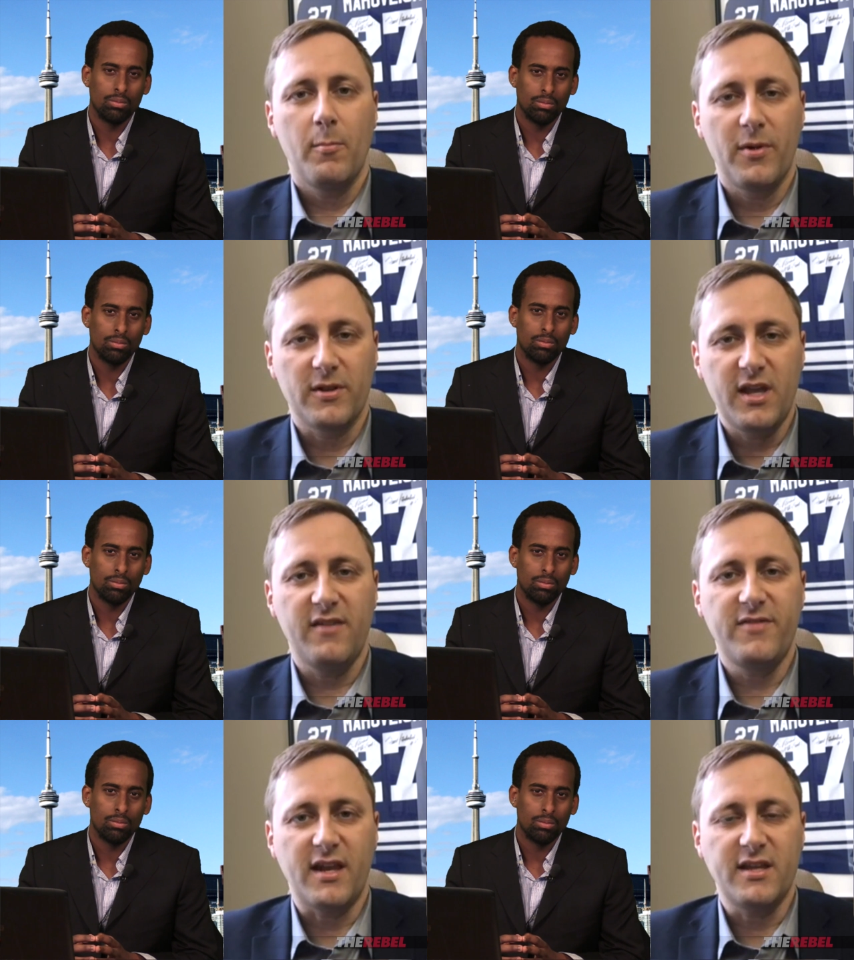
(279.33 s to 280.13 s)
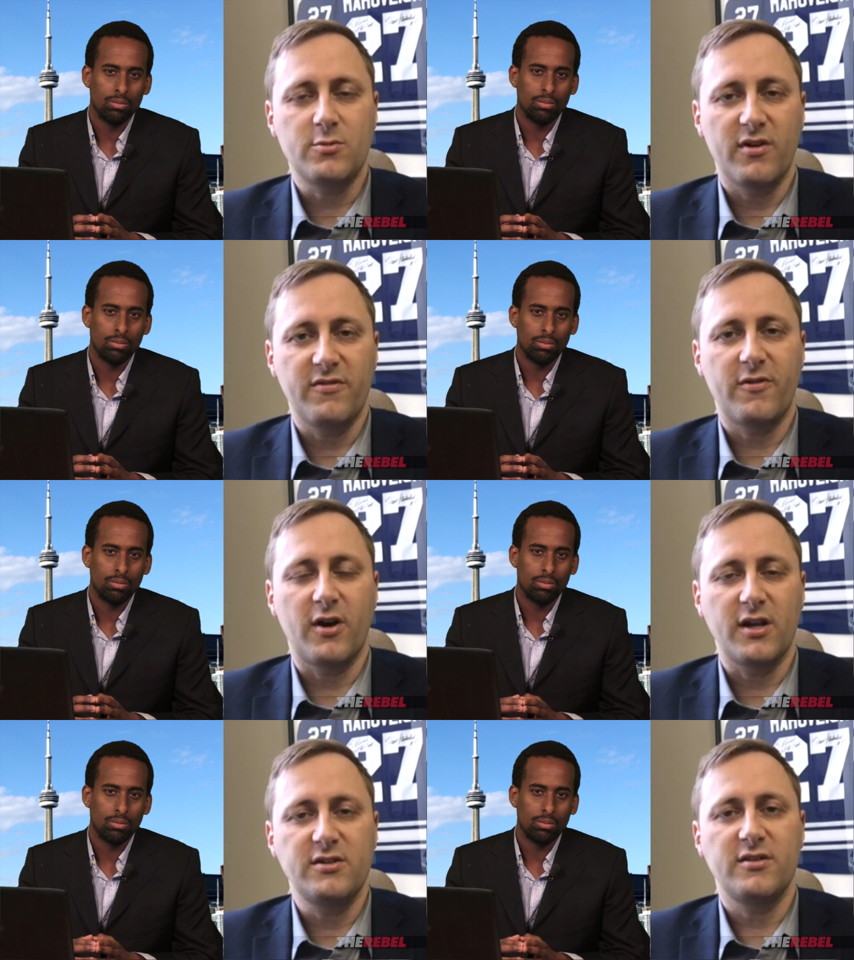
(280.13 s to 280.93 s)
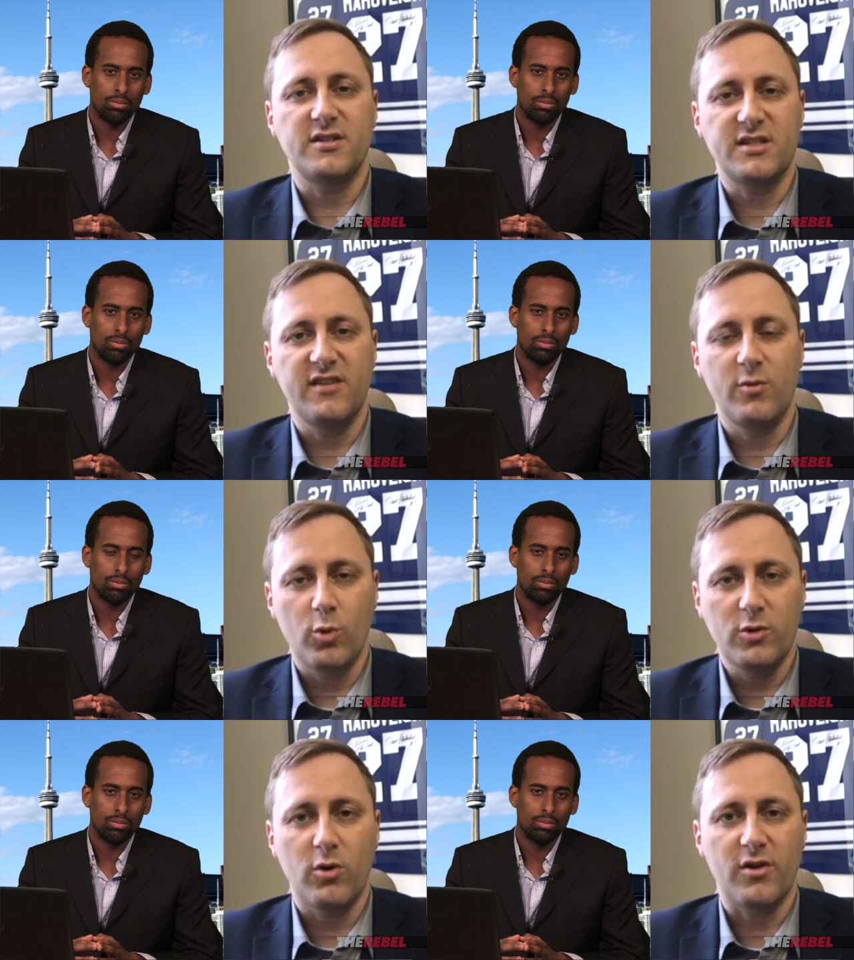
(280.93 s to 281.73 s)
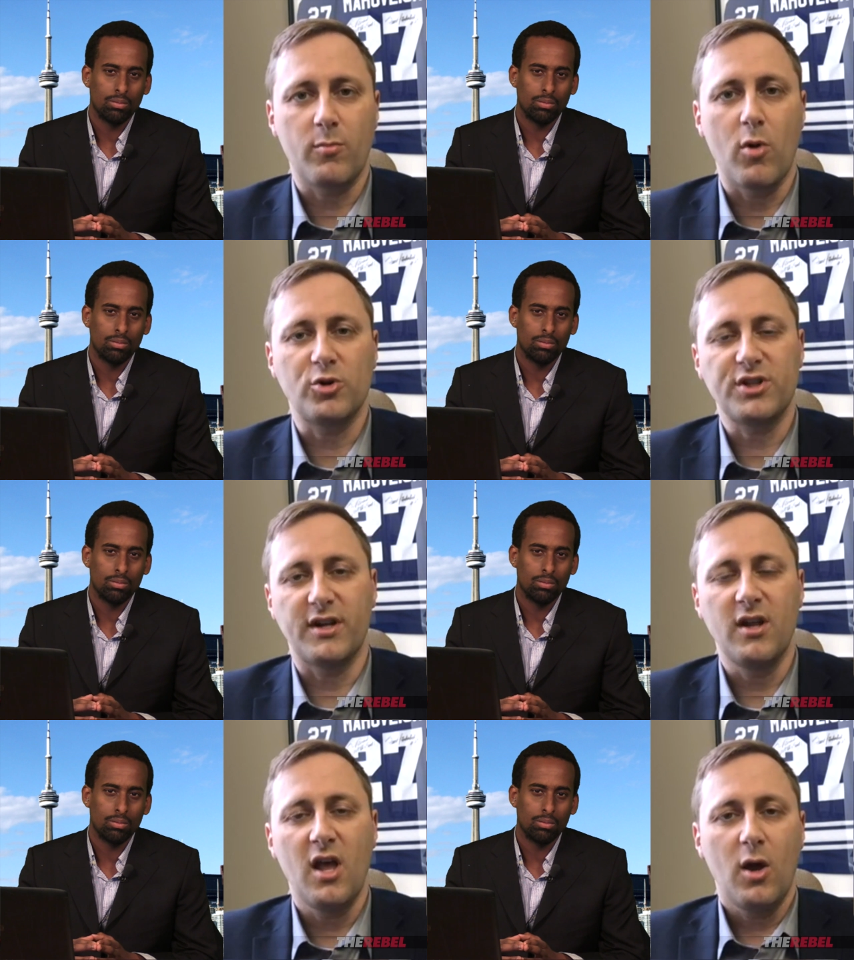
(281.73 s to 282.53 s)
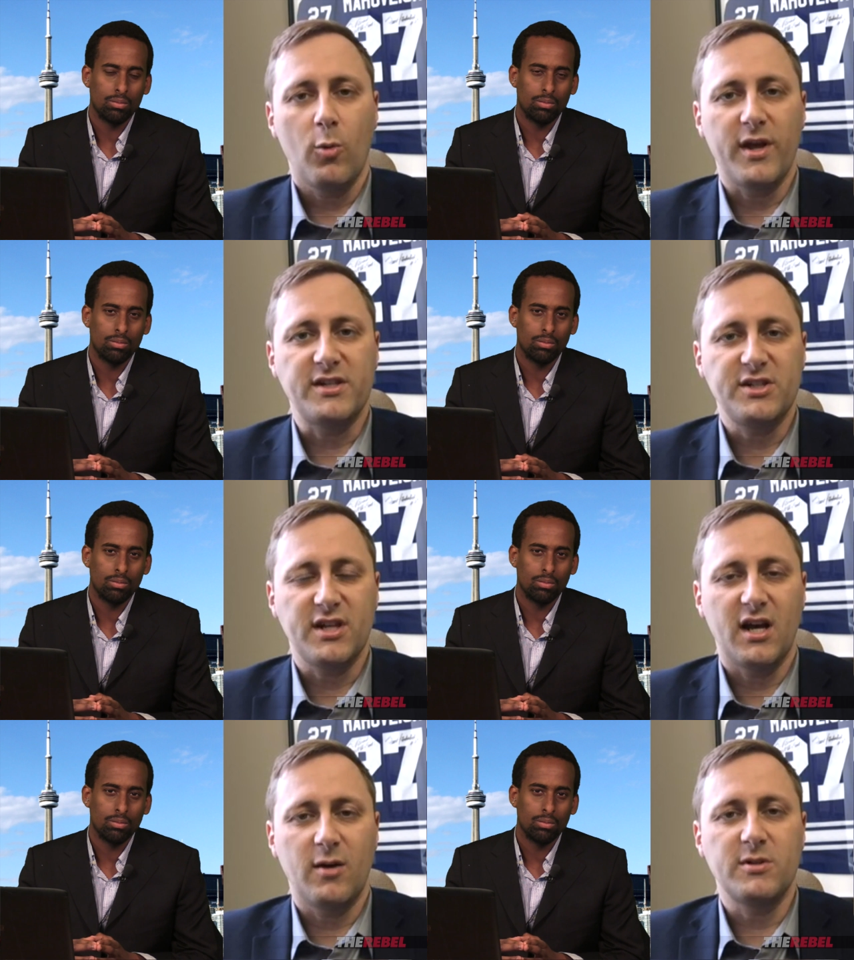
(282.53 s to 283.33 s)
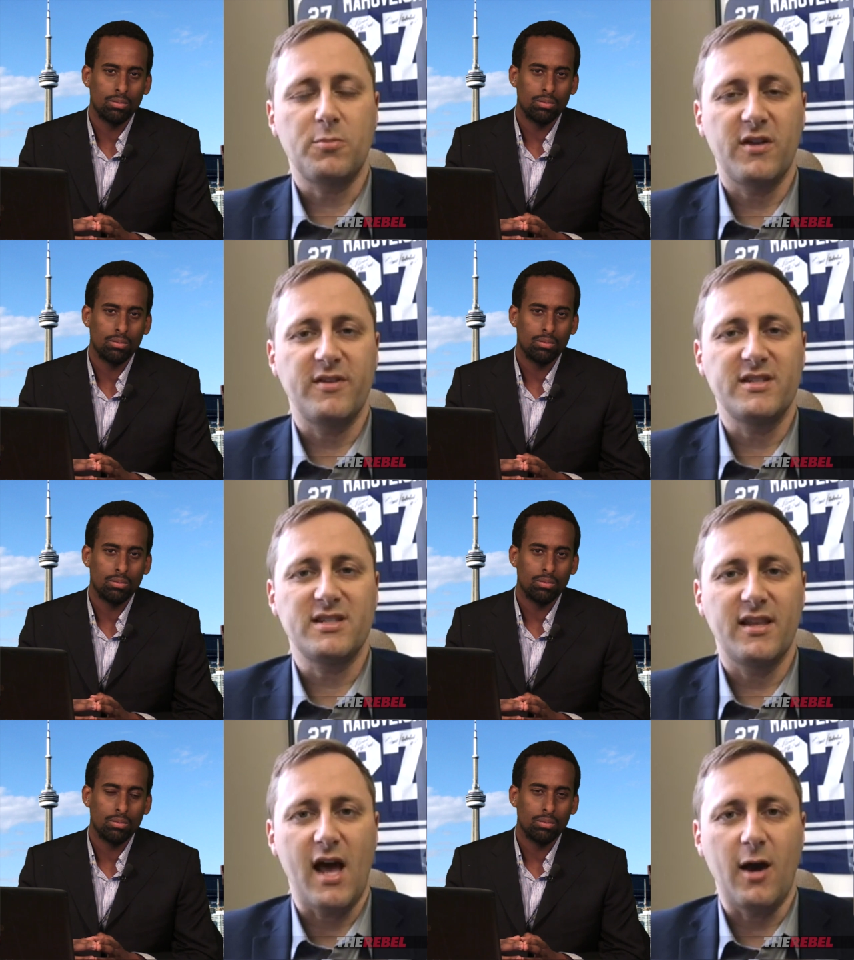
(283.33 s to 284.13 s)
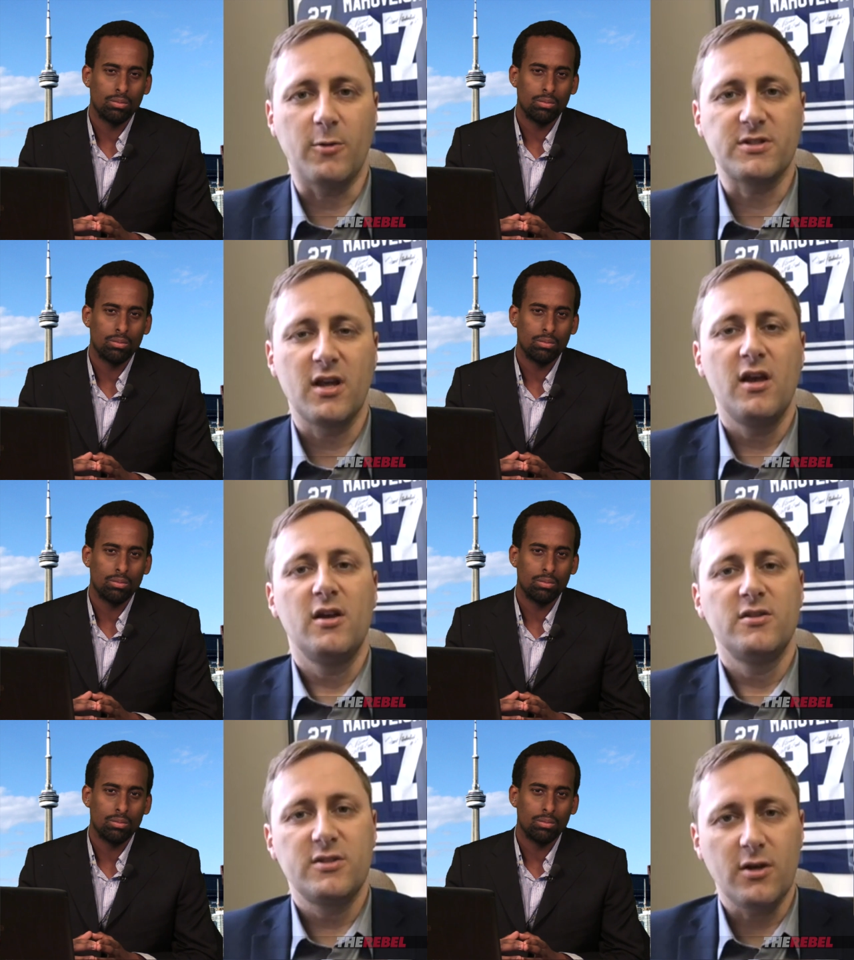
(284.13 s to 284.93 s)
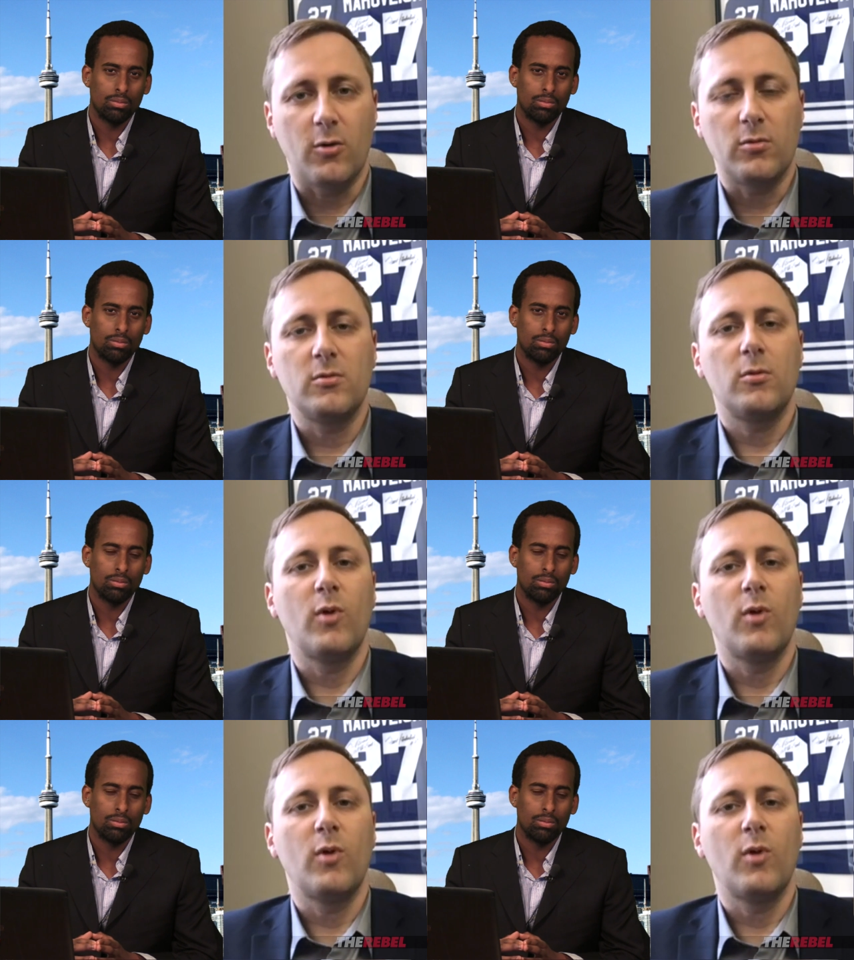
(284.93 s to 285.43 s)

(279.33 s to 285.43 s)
Speaker 1: believe that he's referring to the Stephen Woodworth motion, which uh, was previously in the House. So,